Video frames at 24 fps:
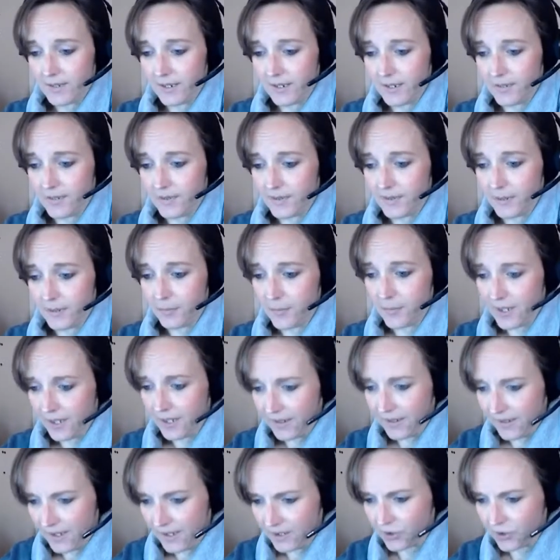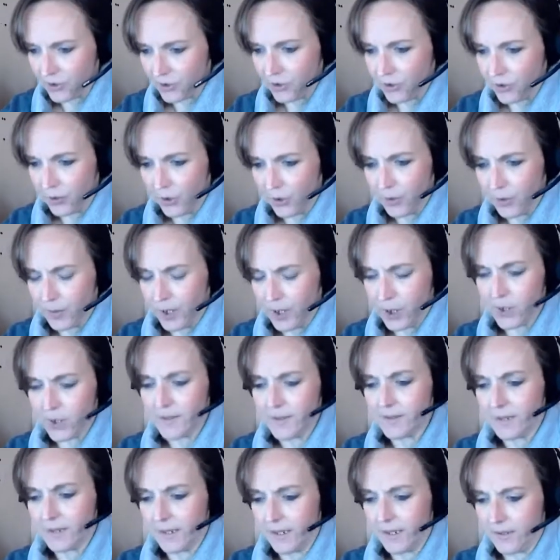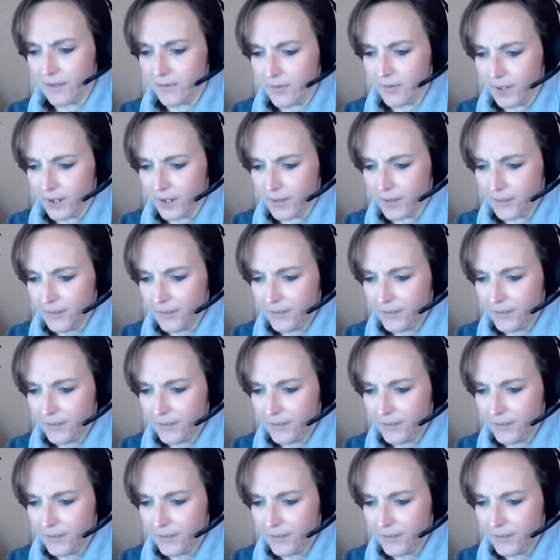is something that should go beyond South Africa.